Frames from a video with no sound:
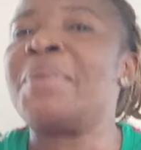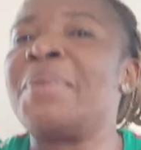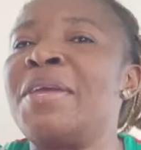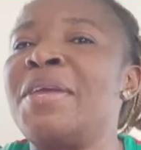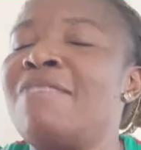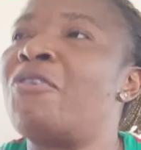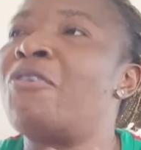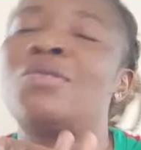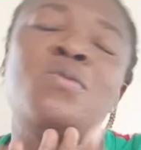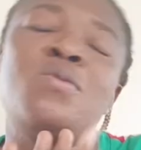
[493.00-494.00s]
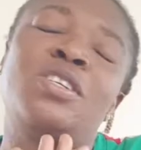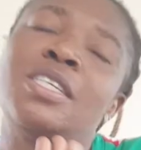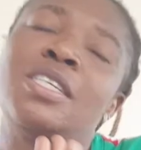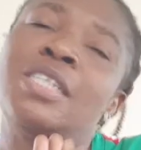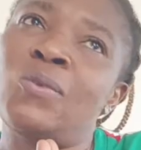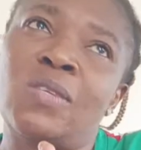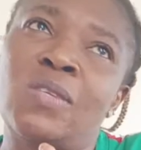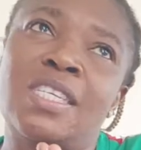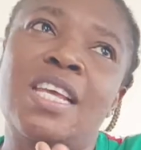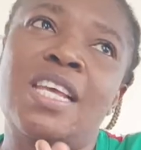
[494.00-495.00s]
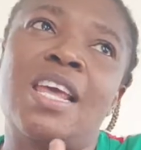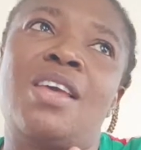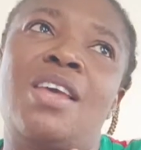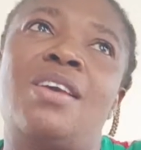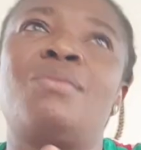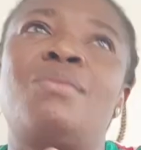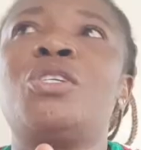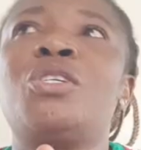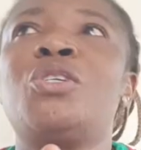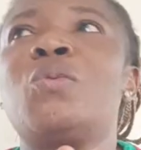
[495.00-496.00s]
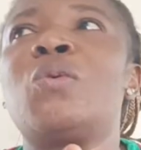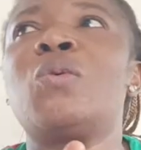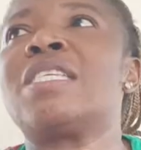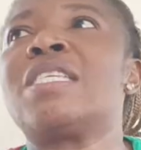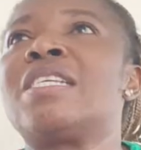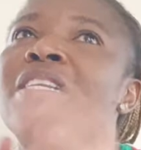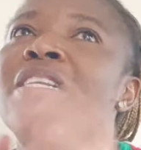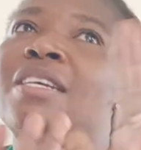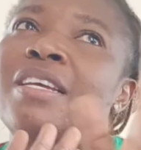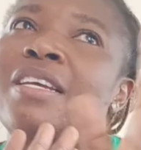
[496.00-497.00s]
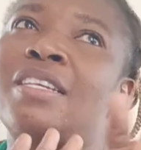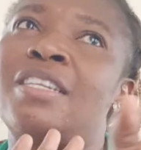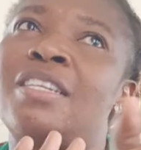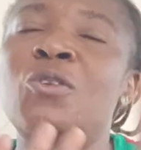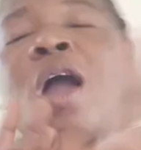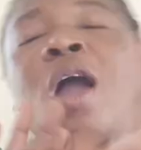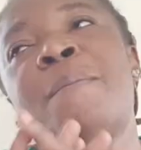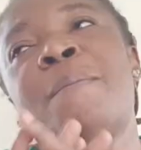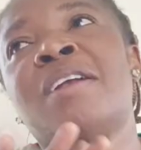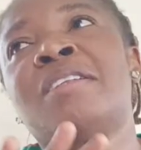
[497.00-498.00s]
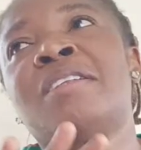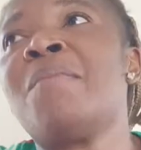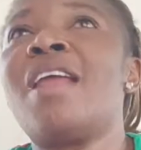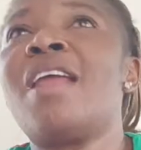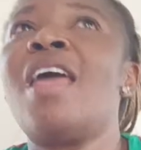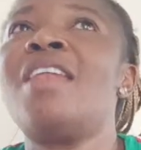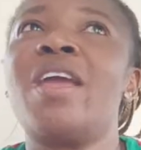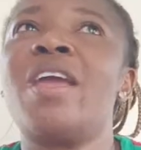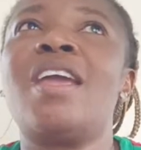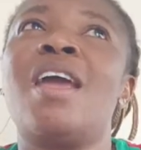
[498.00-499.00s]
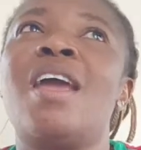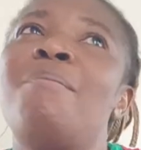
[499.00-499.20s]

for the good news, which was the new apartment. But anyway, me,